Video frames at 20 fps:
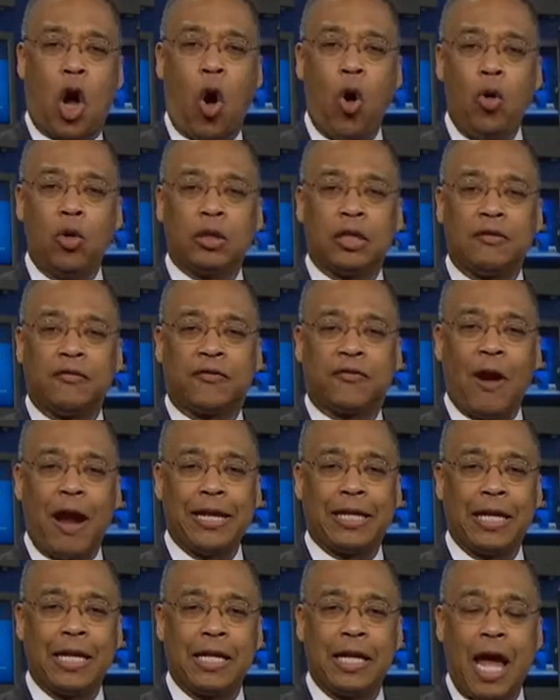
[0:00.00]
cold and
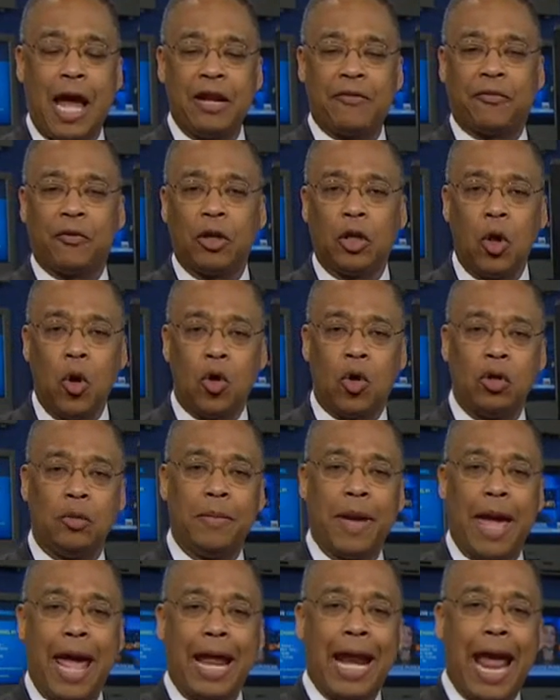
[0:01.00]
frightening night for a
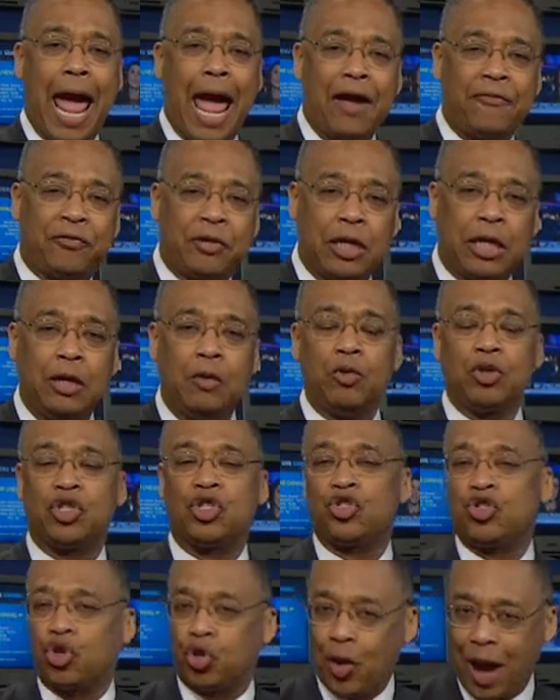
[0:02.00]
local man after he
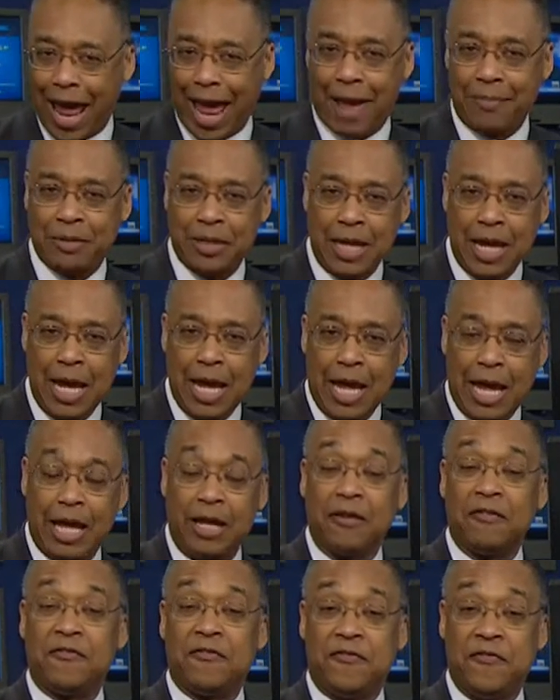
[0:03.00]
was trapped
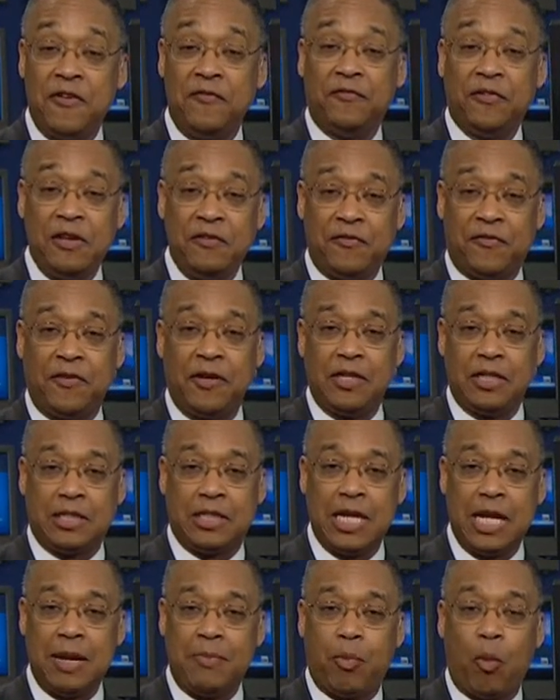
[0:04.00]
in a 50
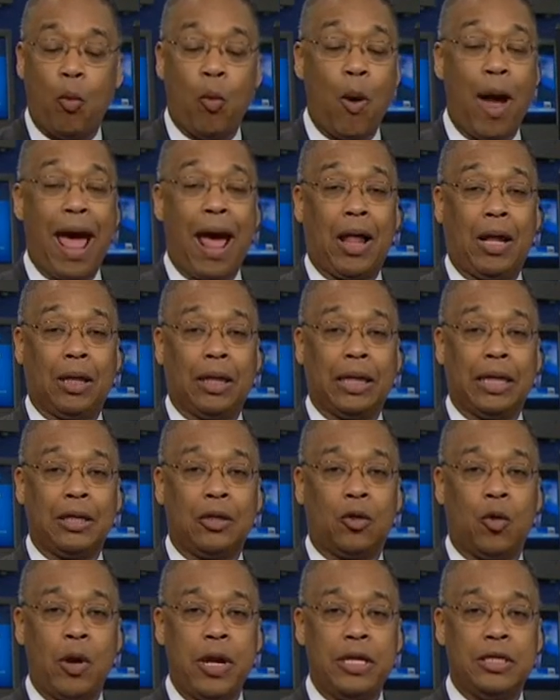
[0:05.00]
foot deep well
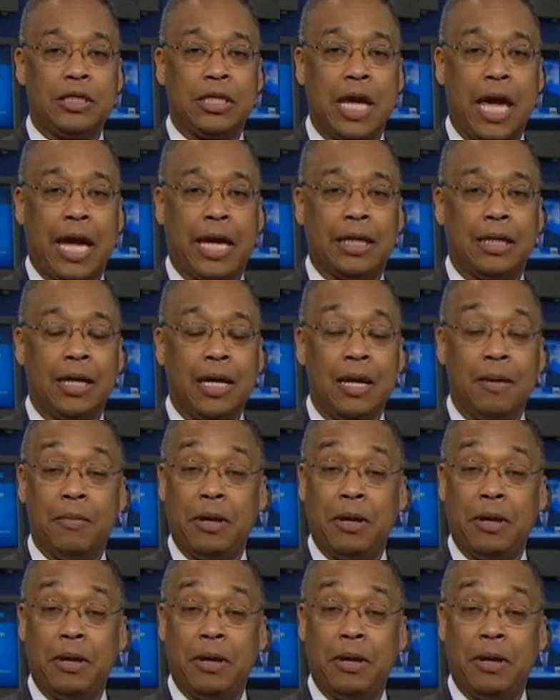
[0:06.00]
in Queensgate.